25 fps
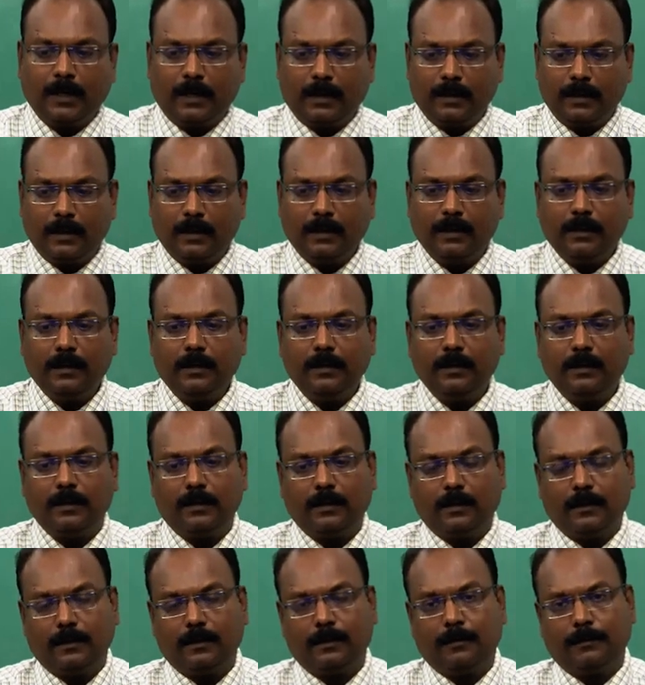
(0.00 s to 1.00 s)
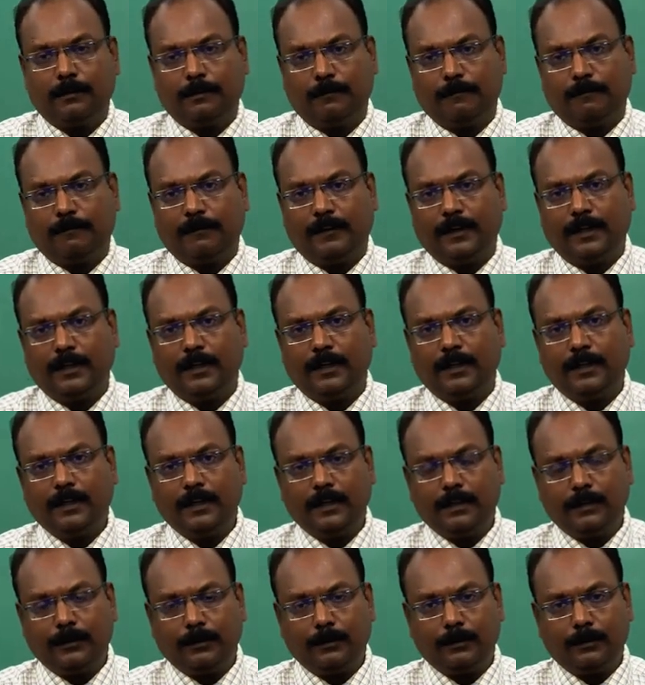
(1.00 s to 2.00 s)
And then uh,
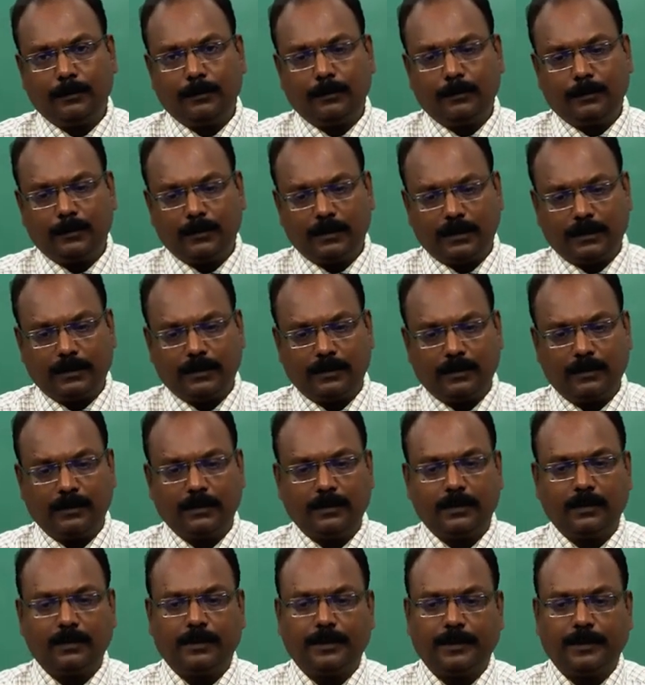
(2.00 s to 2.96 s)
finally, you just uh,